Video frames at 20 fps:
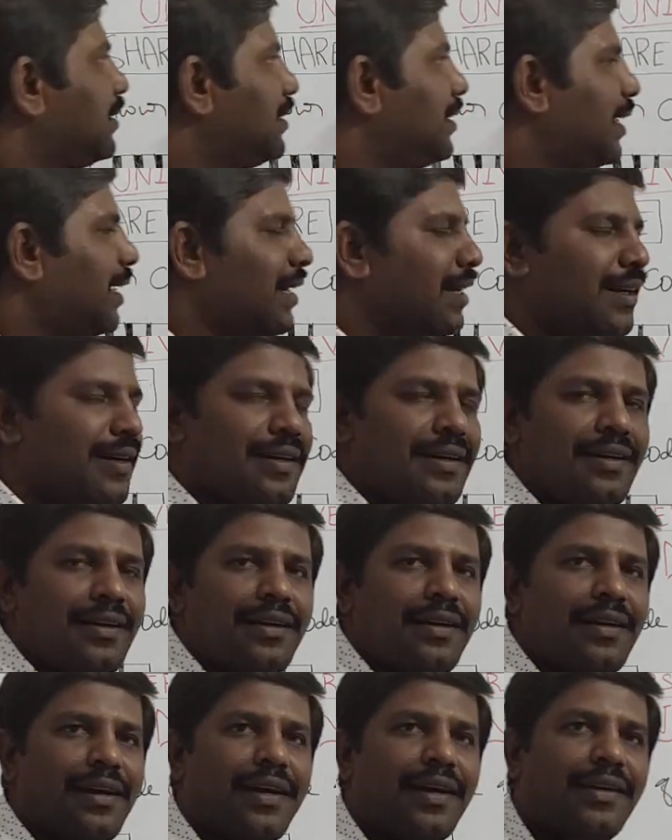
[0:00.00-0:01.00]
share
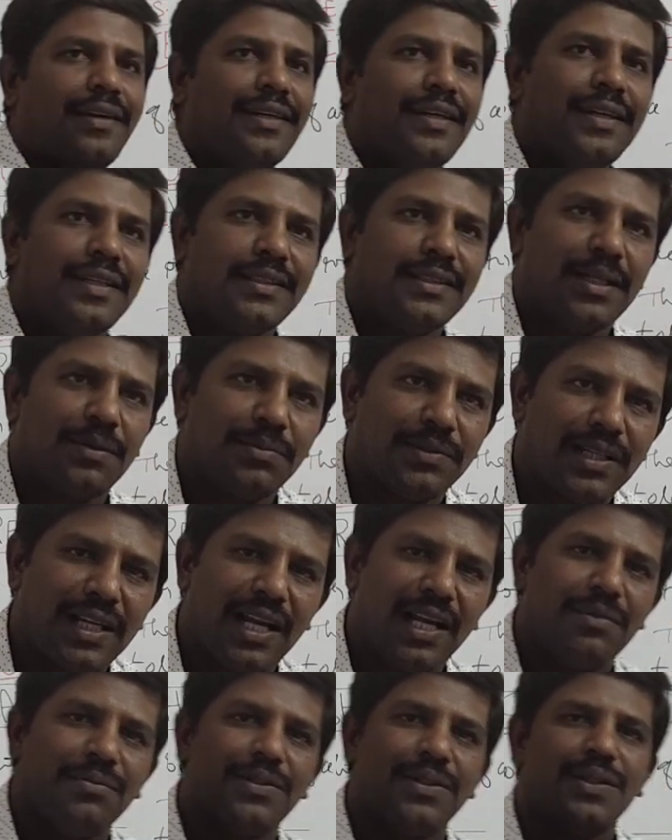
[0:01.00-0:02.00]
and
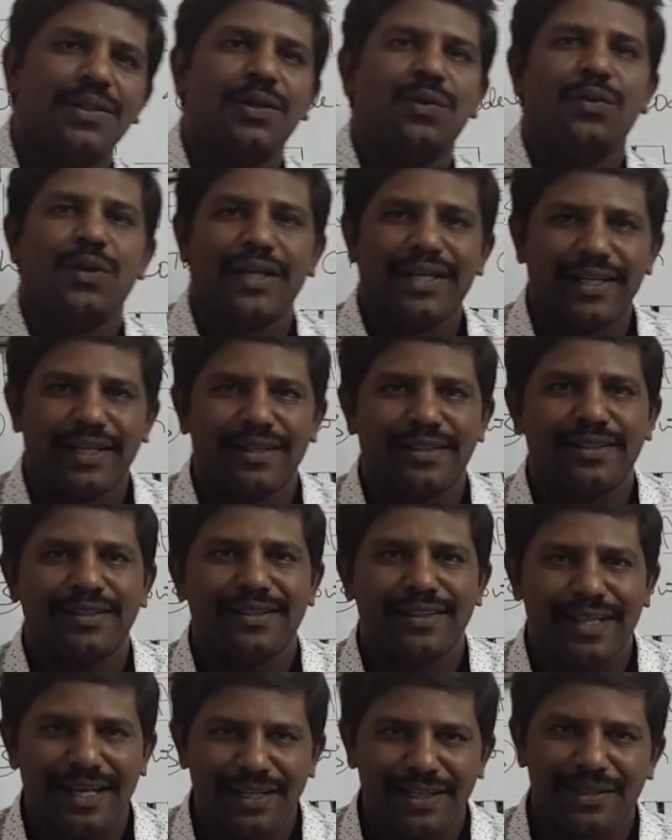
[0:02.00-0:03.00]
subscribe. Okay,
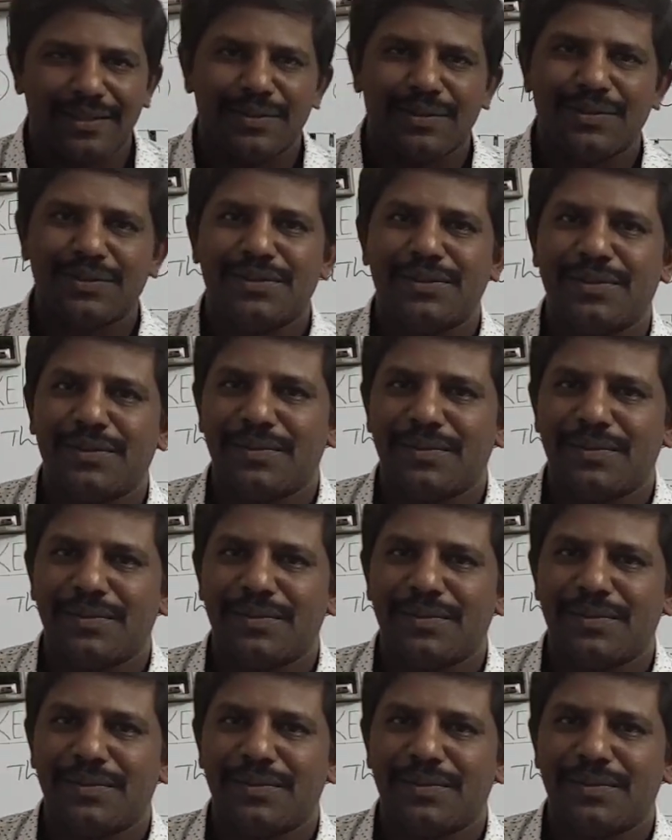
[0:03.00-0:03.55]
thank you.